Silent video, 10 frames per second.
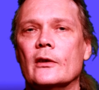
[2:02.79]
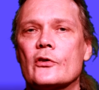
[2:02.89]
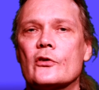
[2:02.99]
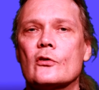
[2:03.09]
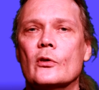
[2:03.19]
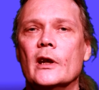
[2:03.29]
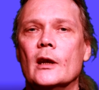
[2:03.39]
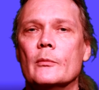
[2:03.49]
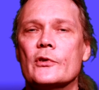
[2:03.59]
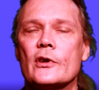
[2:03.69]
and
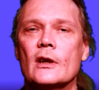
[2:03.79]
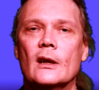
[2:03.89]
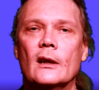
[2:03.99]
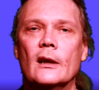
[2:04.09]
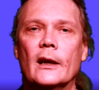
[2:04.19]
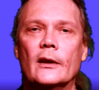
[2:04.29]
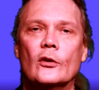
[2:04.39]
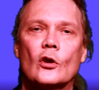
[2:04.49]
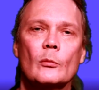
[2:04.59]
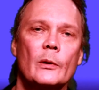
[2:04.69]
screams.
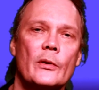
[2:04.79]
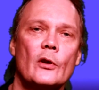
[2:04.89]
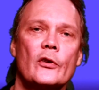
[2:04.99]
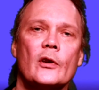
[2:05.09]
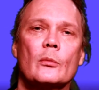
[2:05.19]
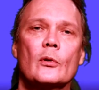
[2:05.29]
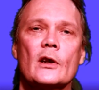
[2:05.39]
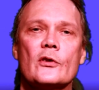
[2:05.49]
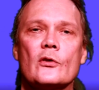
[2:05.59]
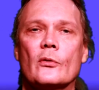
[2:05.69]
And normally, without the
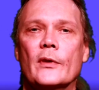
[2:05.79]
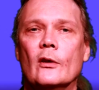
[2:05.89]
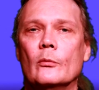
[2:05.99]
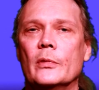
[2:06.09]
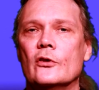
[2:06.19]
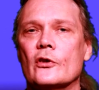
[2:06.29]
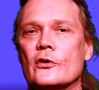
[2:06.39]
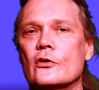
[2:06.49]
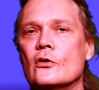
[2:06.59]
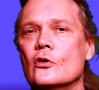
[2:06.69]
compressor, that would be
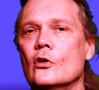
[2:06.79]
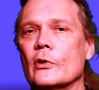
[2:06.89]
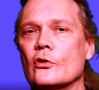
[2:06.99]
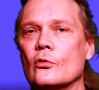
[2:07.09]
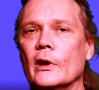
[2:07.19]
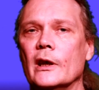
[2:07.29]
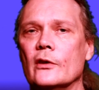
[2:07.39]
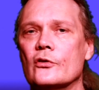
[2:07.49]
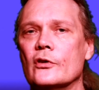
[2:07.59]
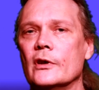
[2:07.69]
just too much
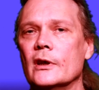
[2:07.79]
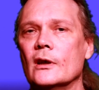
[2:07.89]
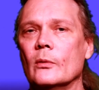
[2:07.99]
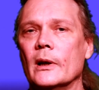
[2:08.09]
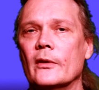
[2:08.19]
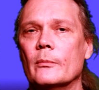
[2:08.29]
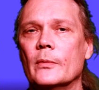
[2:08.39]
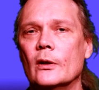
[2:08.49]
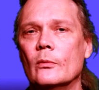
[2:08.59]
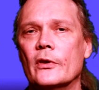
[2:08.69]
range to deal with.
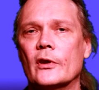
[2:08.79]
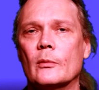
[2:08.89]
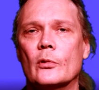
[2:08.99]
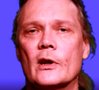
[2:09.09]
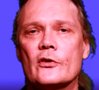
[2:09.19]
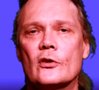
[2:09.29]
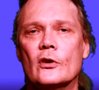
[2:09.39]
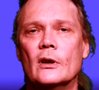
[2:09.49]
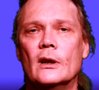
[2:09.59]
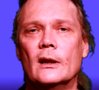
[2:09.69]
But with the
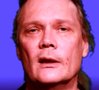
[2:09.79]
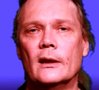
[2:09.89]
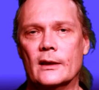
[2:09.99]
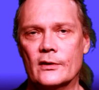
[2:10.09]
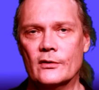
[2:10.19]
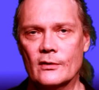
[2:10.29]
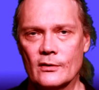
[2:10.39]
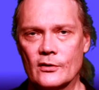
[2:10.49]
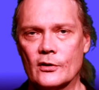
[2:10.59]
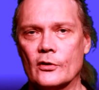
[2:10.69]
compressor, it
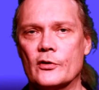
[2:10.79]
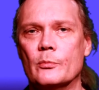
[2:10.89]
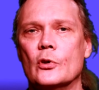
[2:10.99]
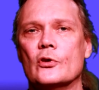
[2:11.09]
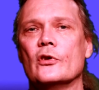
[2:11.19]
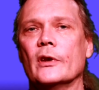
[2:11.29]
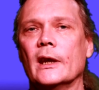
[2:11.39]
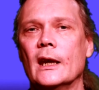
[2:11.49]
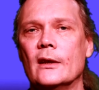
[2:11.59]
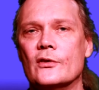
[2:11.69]
starts pushing the
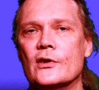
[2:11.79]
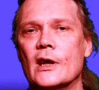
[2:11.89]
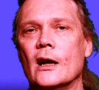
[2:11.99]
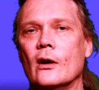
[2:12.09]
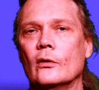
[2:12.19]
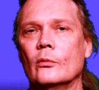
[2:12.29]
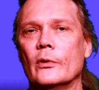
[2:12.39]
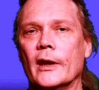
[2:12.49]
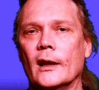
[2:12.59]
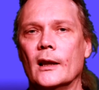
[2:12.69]
gains down
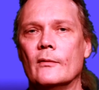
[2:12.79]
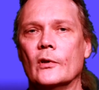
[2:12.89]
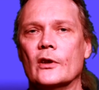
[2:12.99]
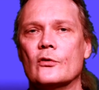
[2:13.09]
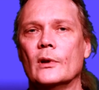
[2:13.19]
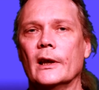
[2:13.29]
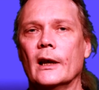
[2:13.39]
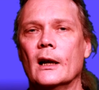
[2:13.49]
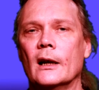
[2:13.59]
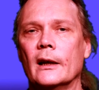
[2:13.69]
when that level gets really
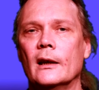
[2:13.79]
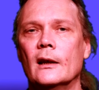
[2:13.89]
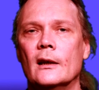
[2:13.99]
high,